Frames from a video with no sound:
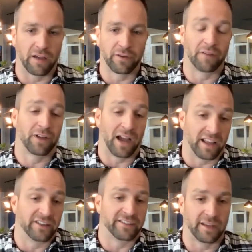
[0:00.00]
I've got
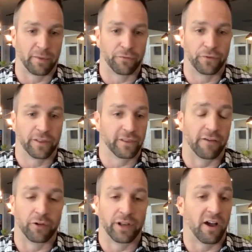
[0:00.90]
agents on my 5th
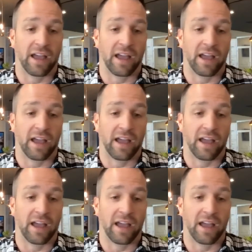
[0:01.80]
level now.